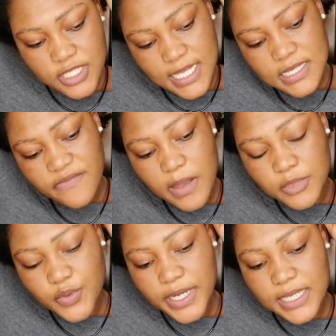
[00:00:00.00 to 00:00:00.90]
as if
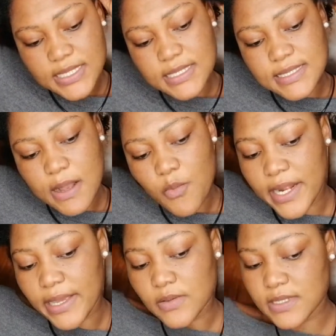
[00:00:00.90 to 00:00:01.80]
I'm doing it in
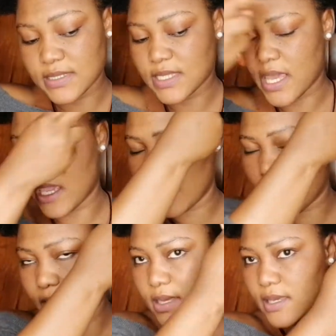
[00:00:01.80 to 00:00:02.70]
someone else's hair.
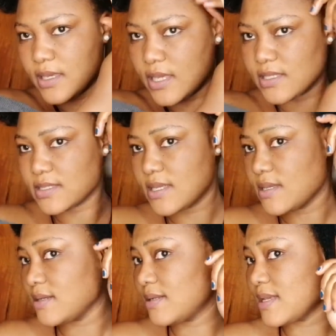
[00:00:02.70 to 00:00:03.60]
Yes,
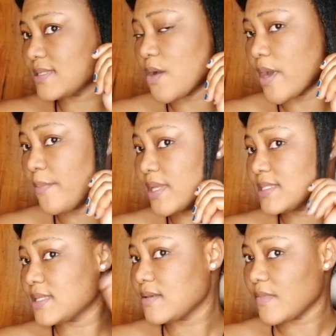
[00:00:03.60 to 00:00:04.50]
that's how I
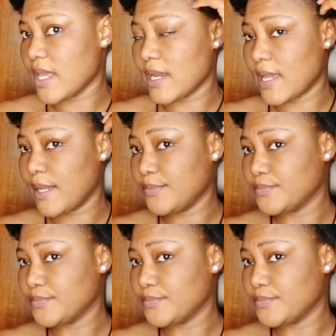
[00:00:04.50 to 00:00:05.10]
part a line.